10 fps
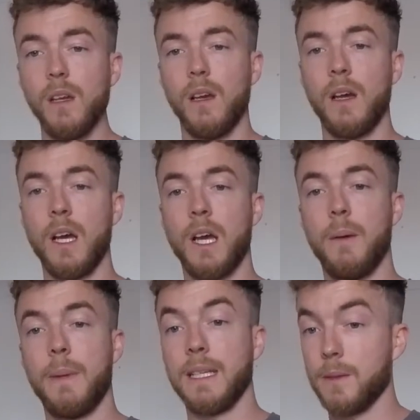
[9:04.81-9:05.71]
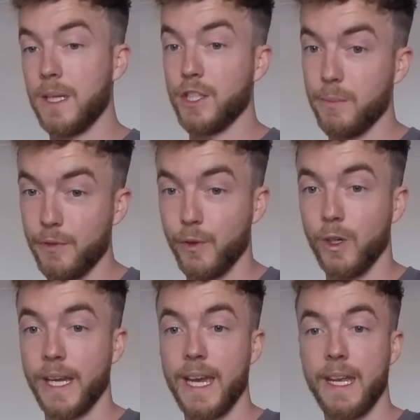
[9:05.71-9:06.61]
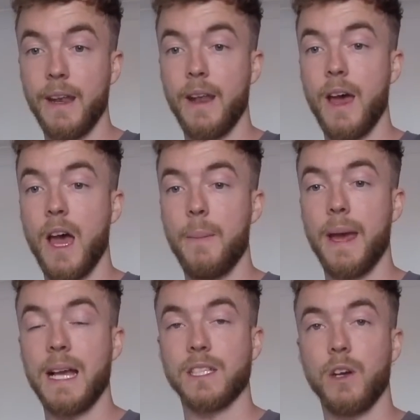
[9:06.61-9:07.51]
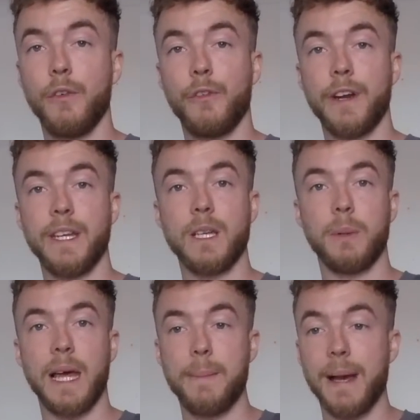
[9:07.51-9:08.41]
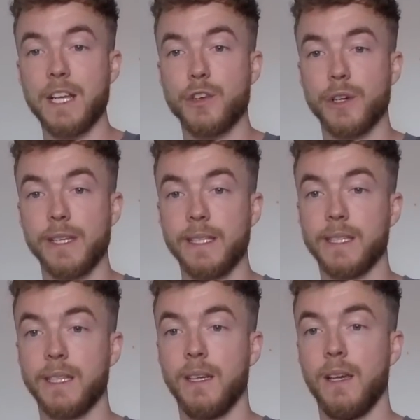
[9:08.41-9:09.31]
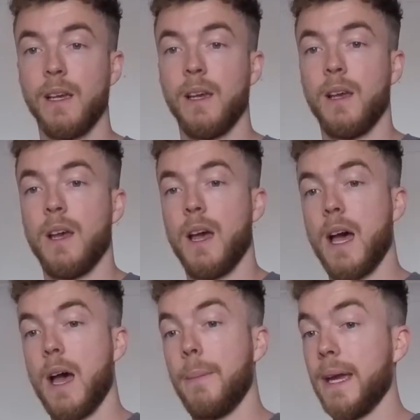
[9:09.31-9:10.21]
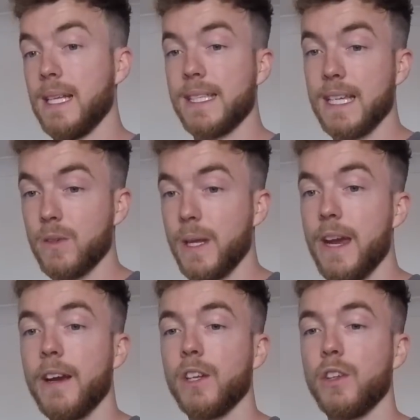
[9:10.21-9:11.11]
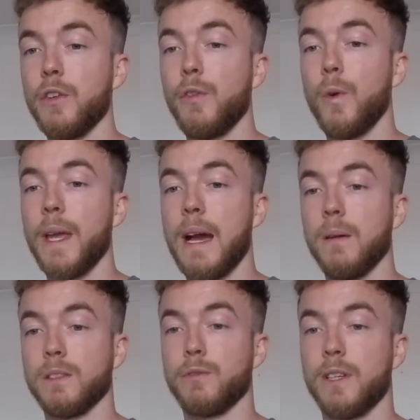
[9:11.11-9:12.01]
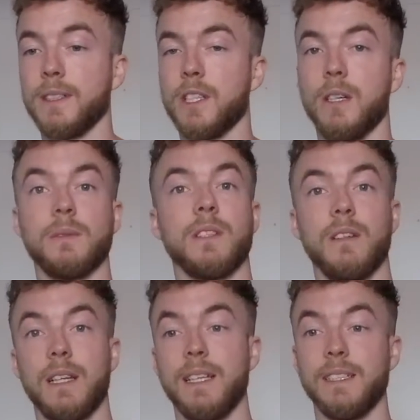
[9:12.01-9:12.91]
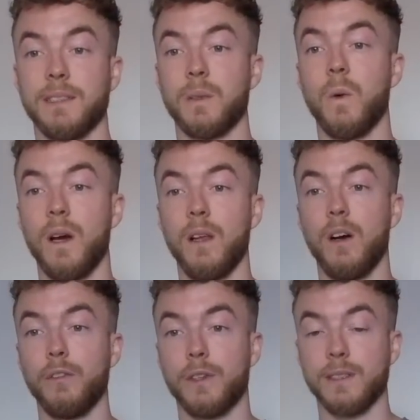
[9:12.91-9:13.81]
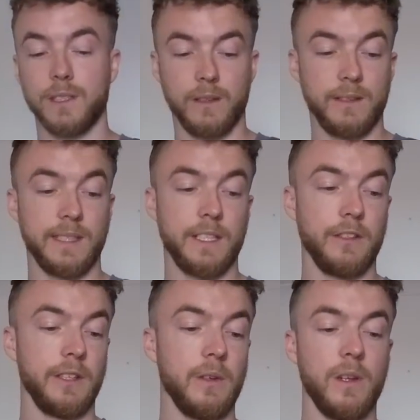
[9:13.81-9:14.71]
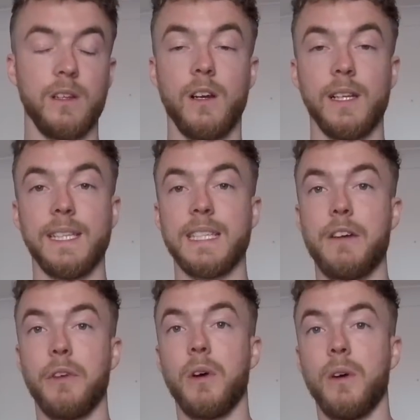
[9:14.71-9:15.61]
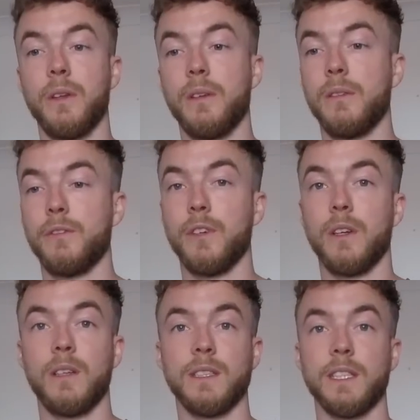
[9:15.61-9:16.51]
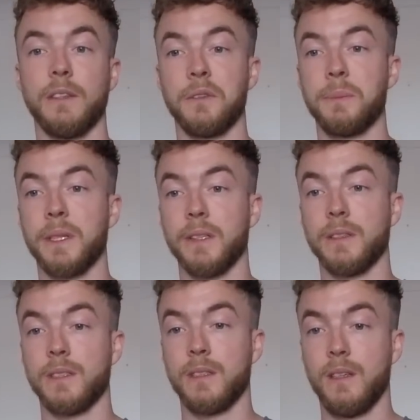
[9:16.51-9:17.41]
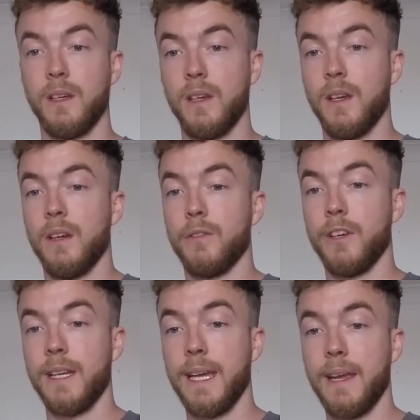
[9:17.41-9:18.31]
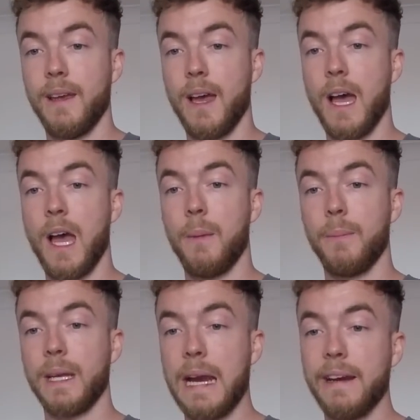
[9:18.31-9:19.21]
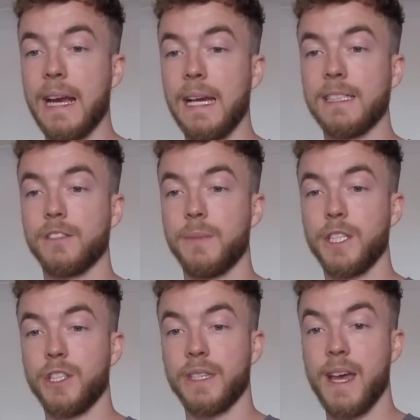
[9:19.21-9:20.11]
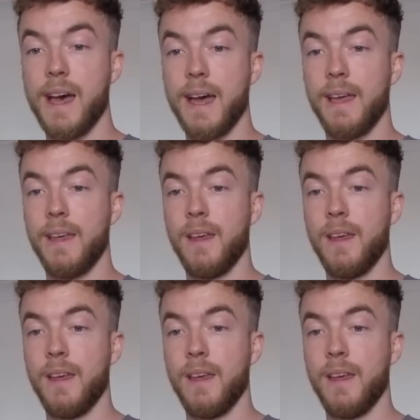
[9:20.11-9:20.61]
As I mentioned before again, it has got 3 AA batteries, and it says on here it can do 40 hours of runtime, so that is quite a lot of runtime considering you're not likely to have it on for continuous periods really. Carry case, I've mentioned that.